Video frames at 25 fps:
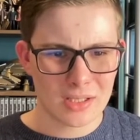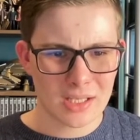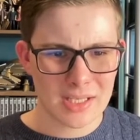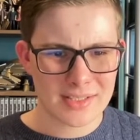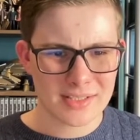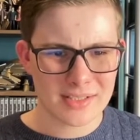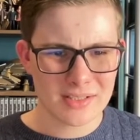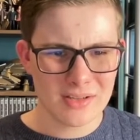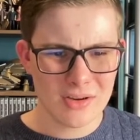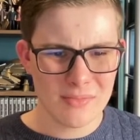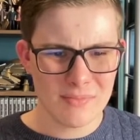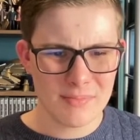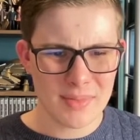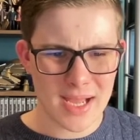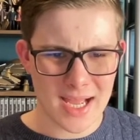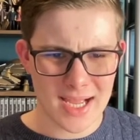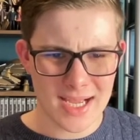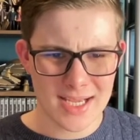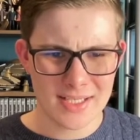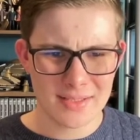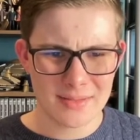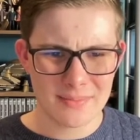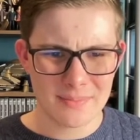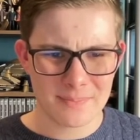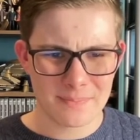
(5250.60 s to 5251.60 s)
That's not
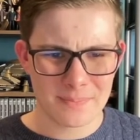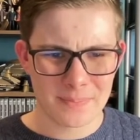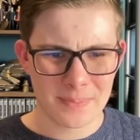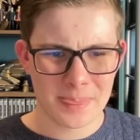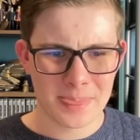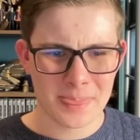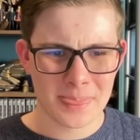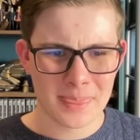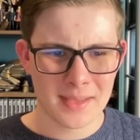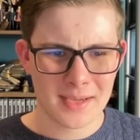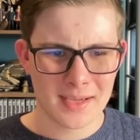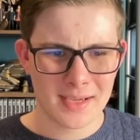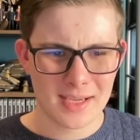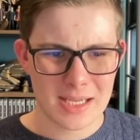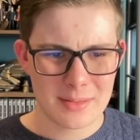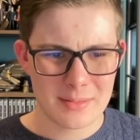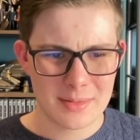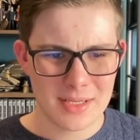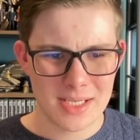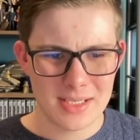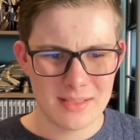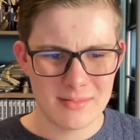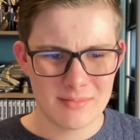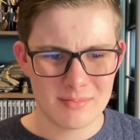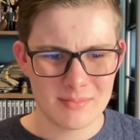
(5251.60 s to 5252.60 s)
bad. I
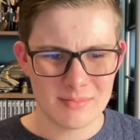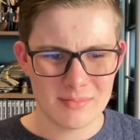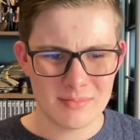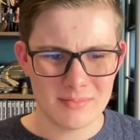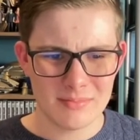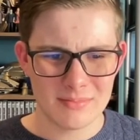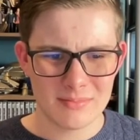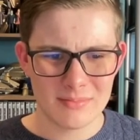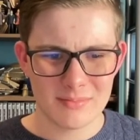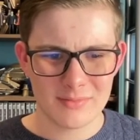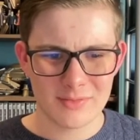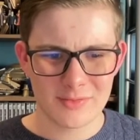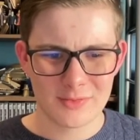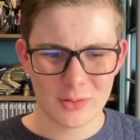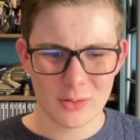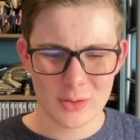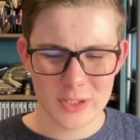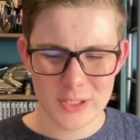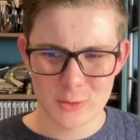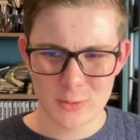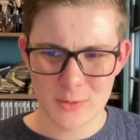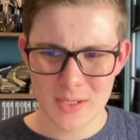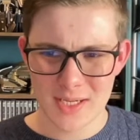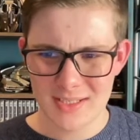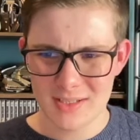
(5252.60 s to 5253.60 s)
mean,
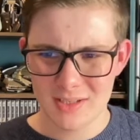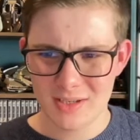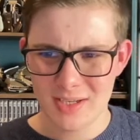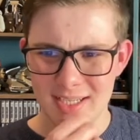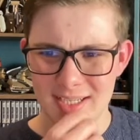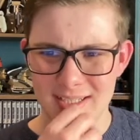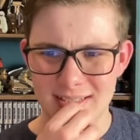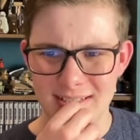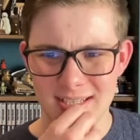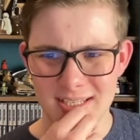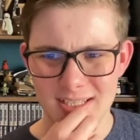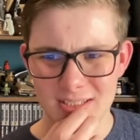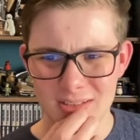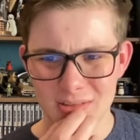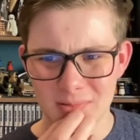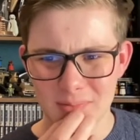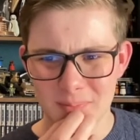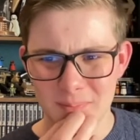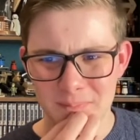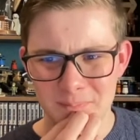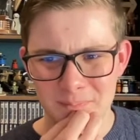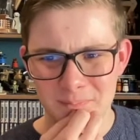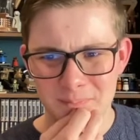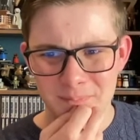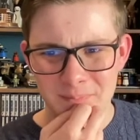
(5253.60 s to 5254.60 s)
40 quid, not ideal.
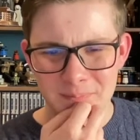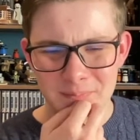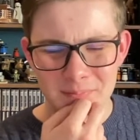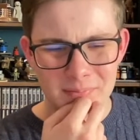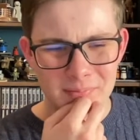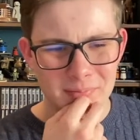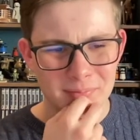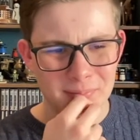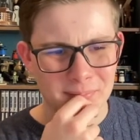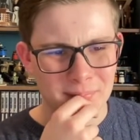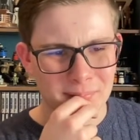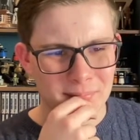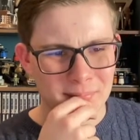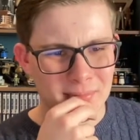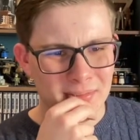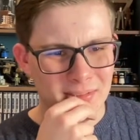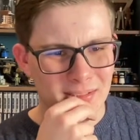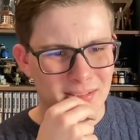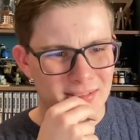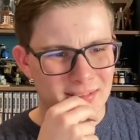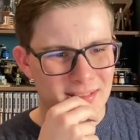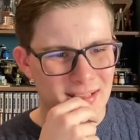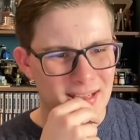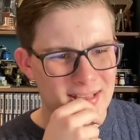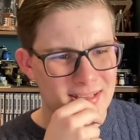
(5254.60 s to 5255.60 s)

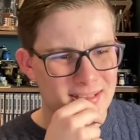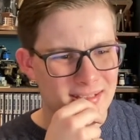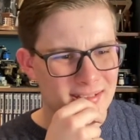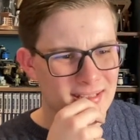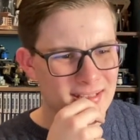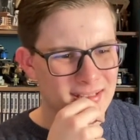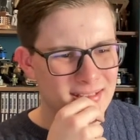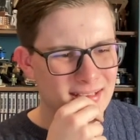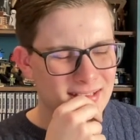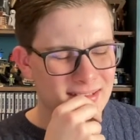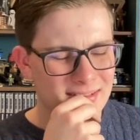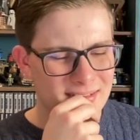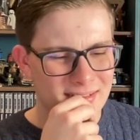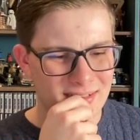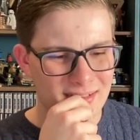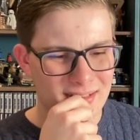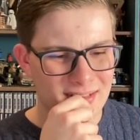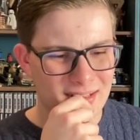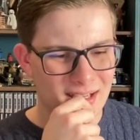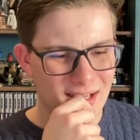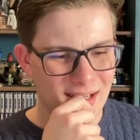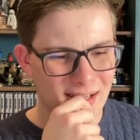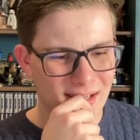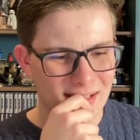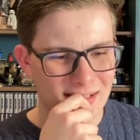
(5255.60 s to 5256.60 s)
That's the Death to
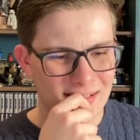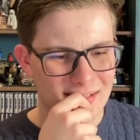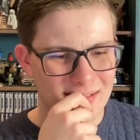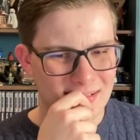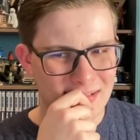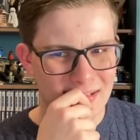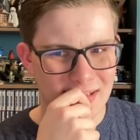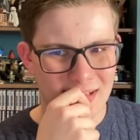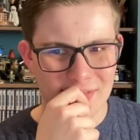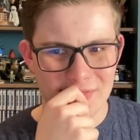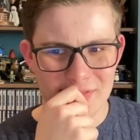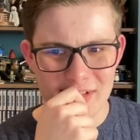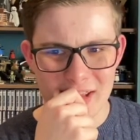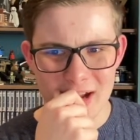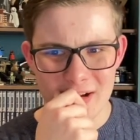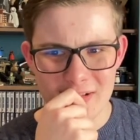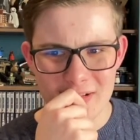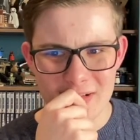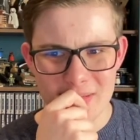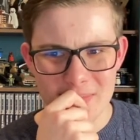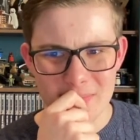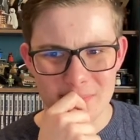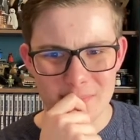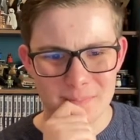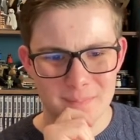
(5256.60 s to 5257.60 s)
the Daleks uh,
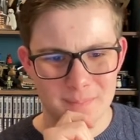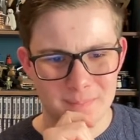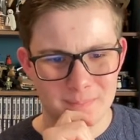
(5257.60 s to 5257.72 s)
variant.